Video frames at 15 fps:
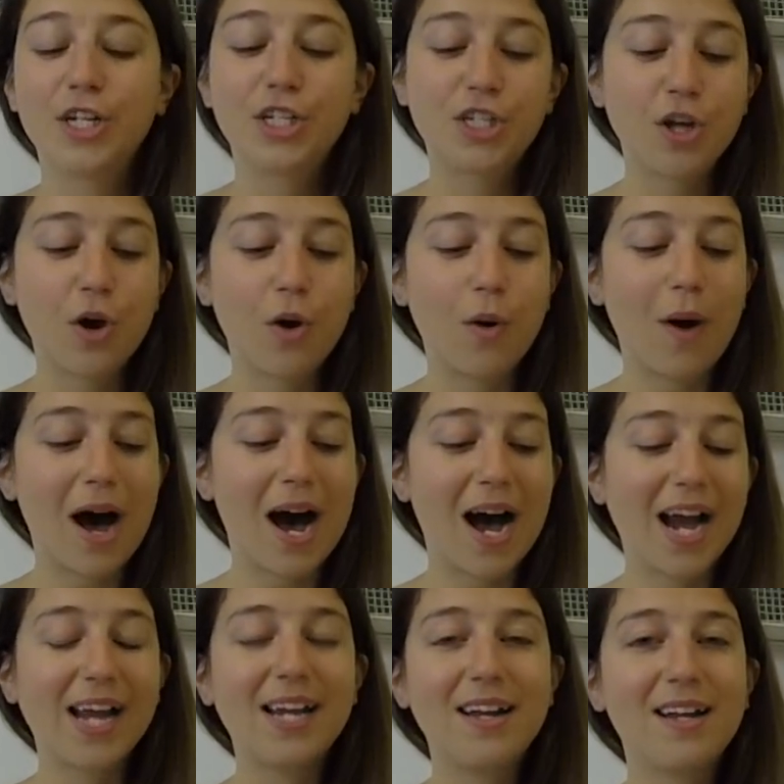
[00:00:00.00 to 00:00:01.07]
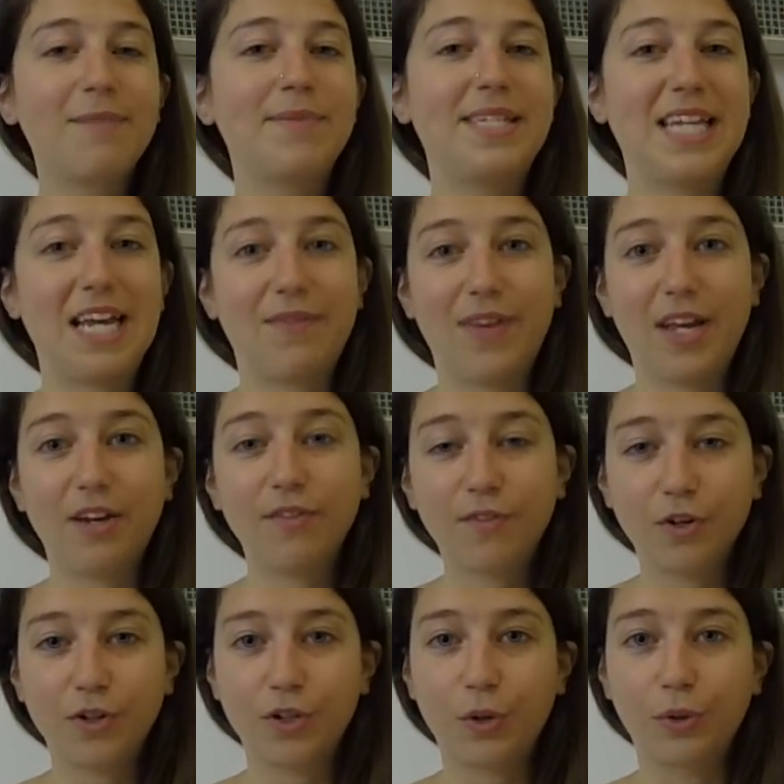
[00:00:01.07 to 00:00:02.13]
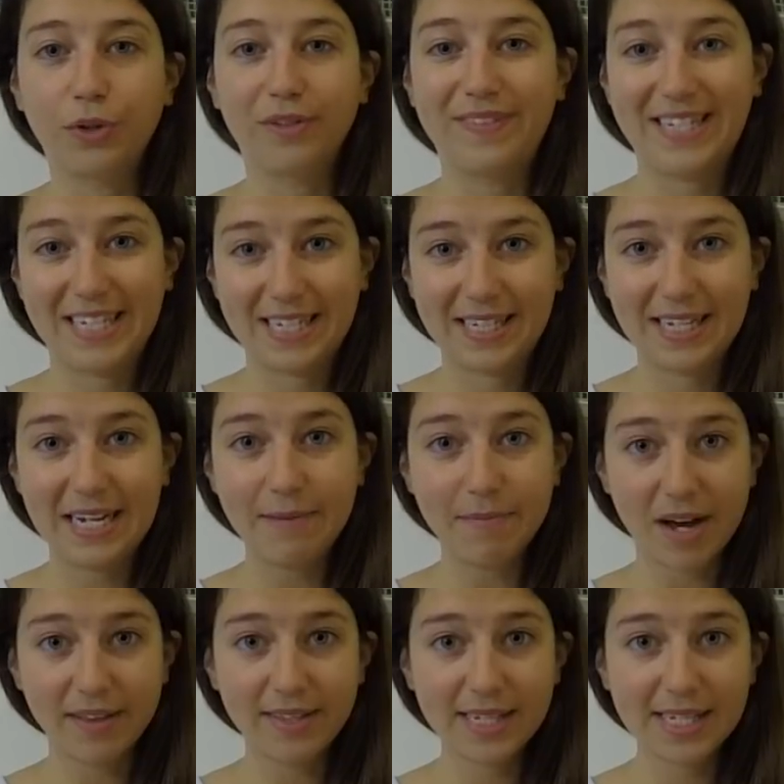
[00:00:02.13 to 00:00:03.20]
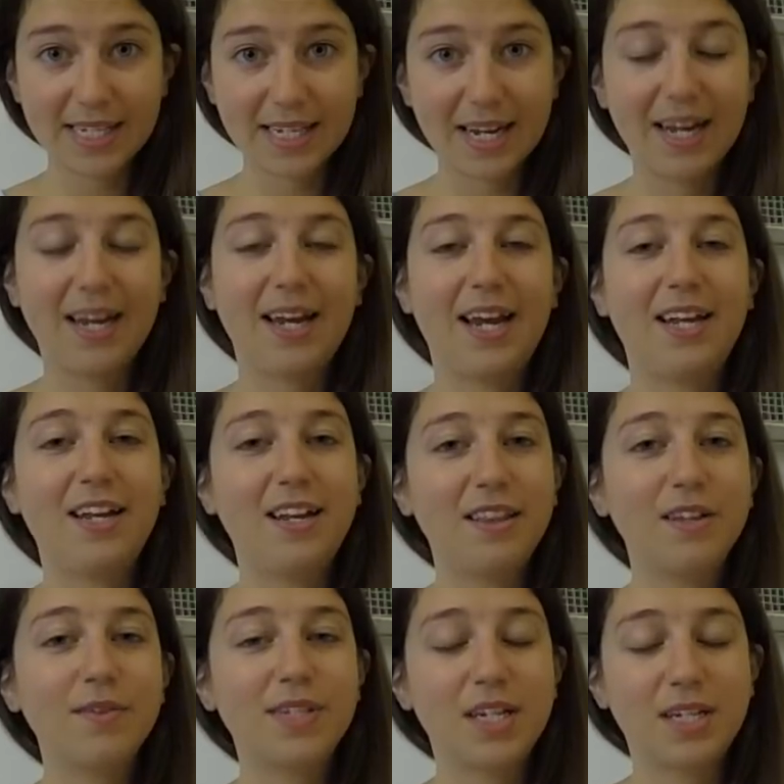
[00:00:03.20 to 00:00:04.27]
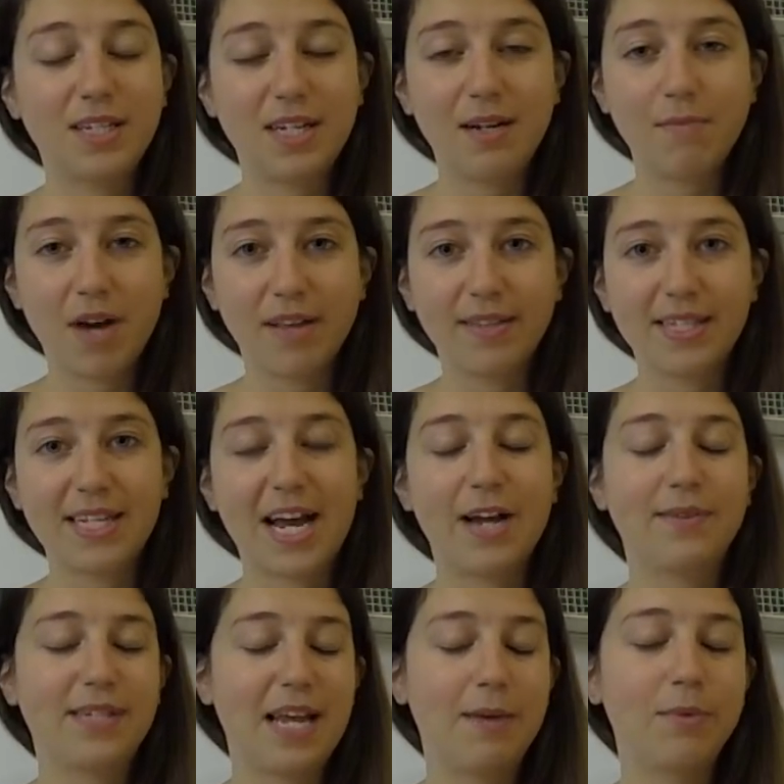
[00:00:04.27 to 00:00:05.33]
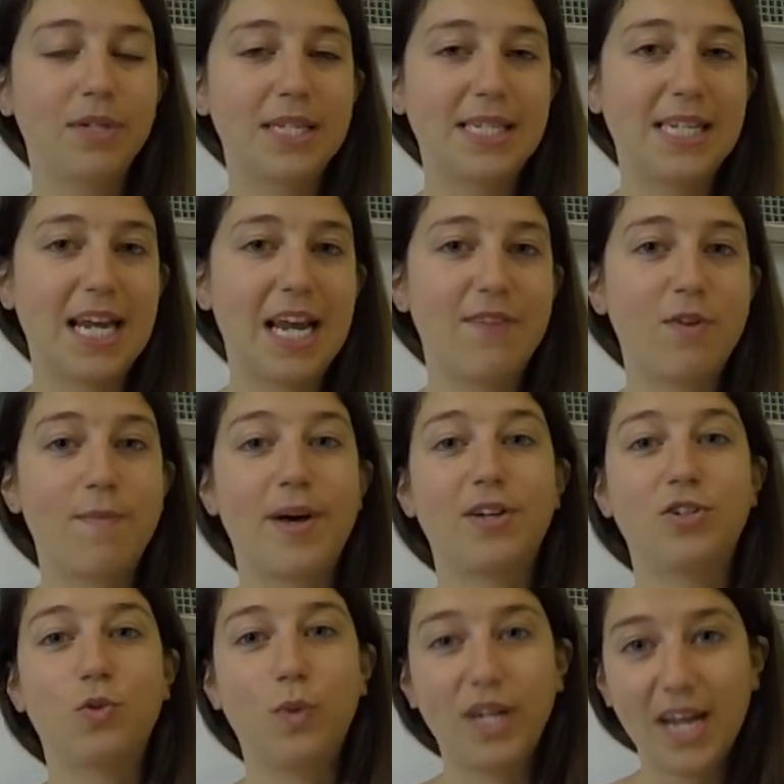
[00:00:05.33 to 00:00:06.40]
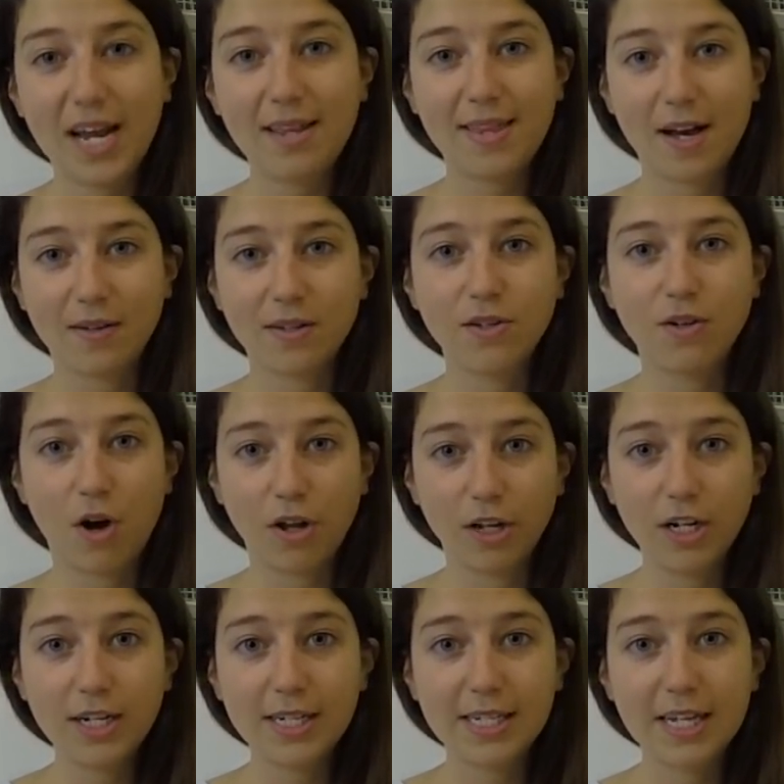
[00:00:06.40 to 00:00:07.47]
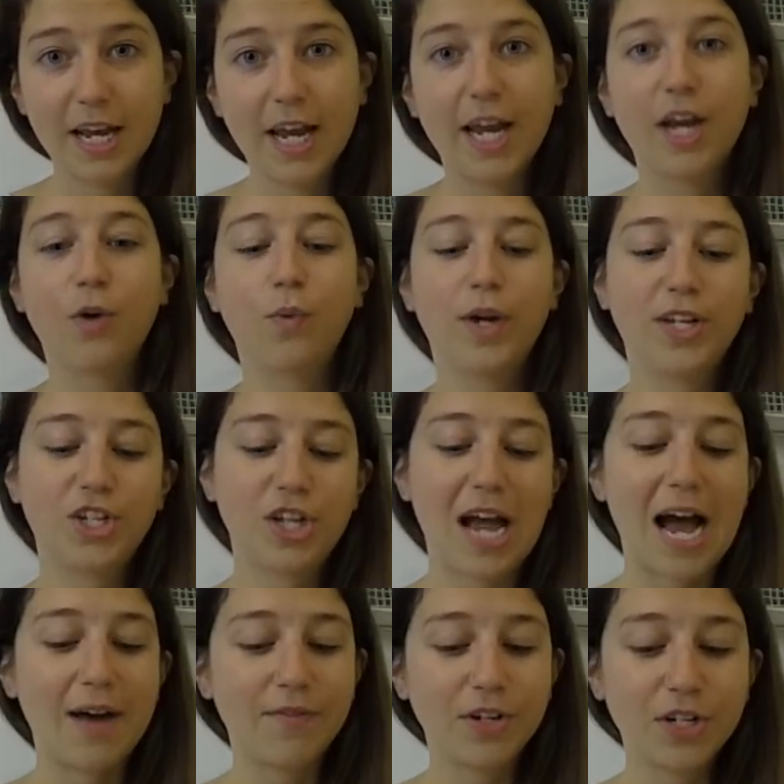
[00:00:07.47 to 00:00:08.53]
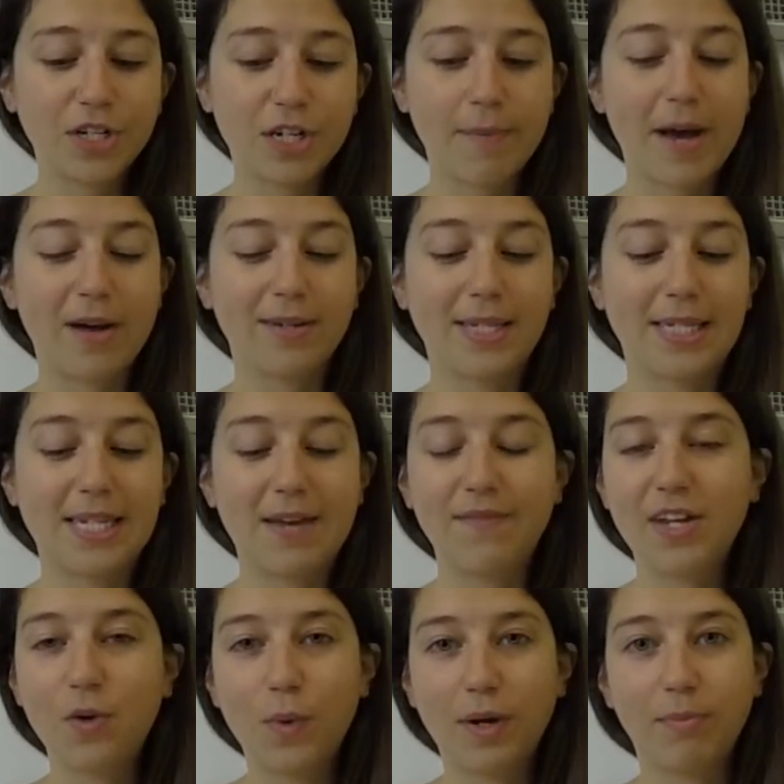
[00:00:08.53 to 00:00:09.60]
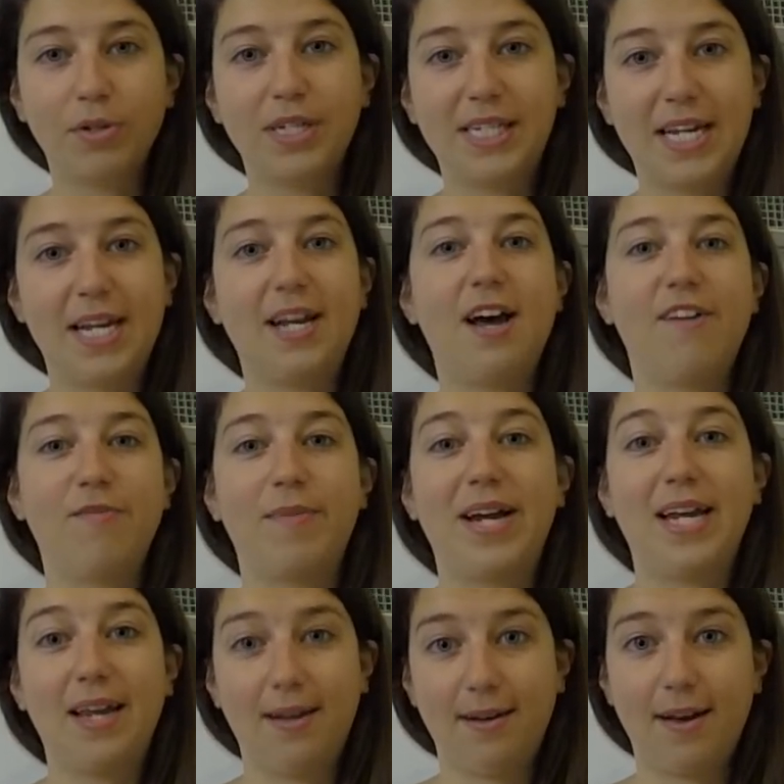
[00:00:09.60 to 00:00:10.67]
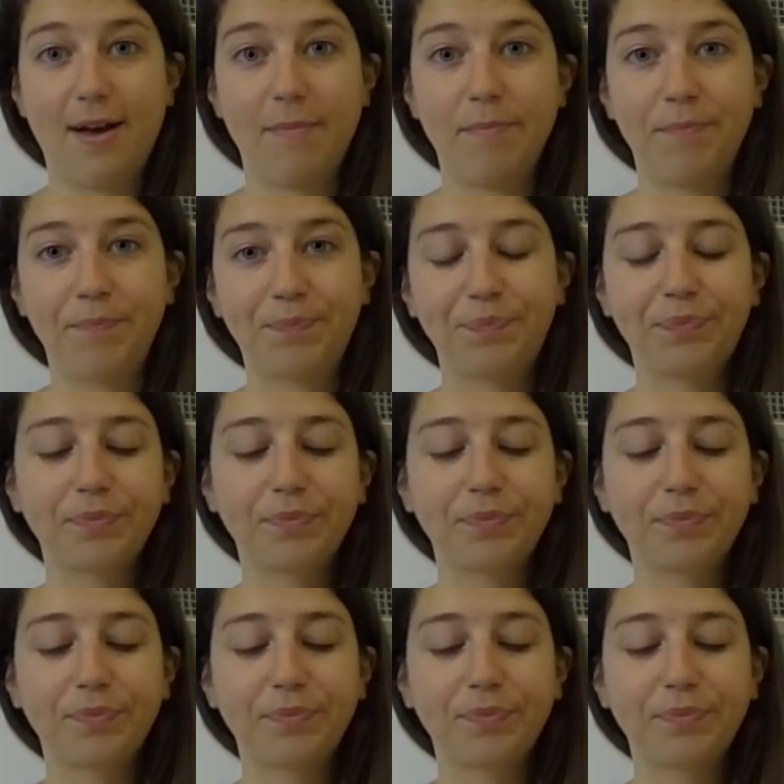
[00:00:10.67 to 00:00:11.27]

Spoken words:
So I ended up saving for a total of 16 months. And in those 16 months, I was able to save about $28,000, which averaged about 71% of my income.